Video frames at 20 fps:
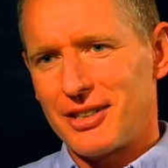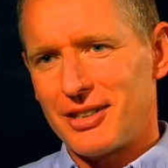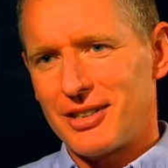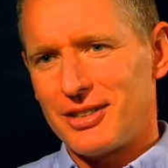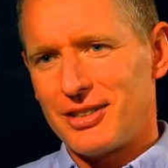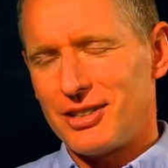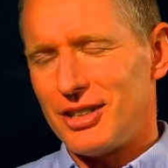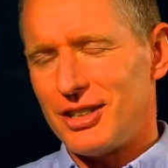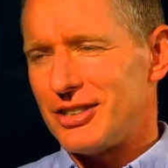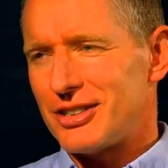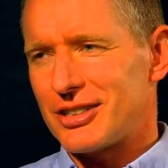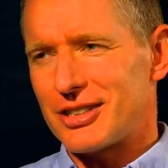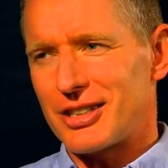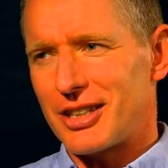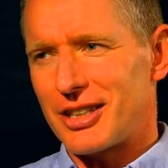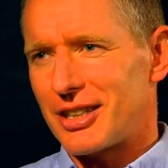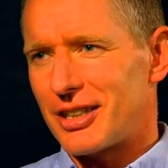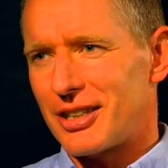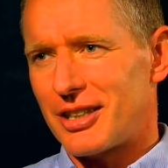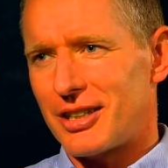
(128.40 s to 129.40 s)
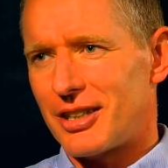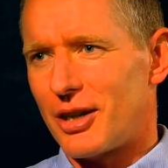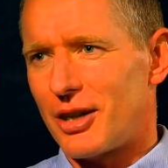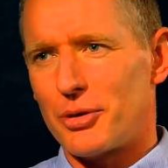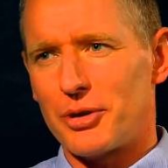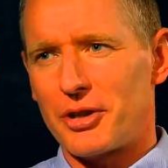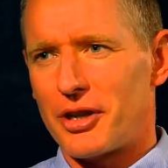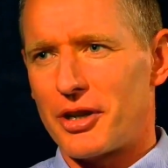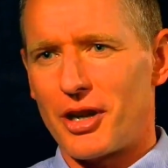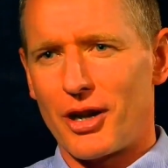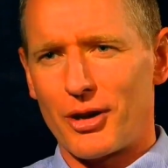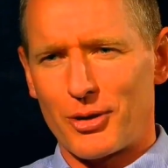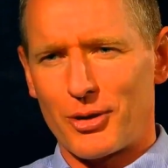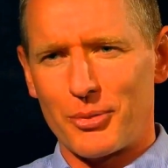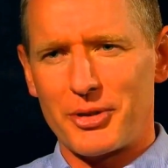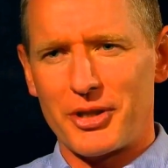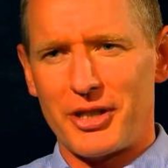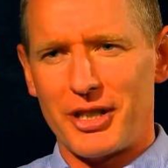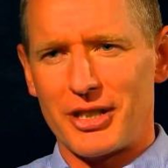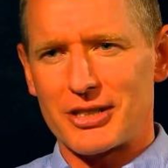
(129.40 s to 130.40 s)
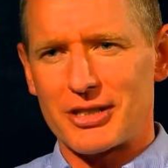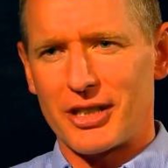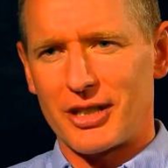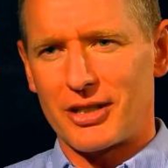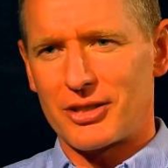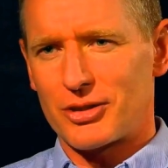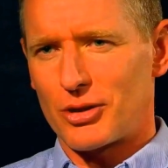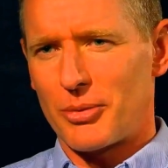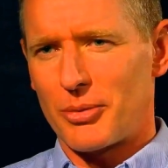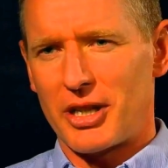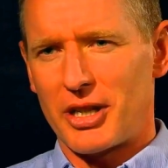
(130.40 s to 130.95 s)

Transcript: Jesus, like, how did it all come to this? Like, so many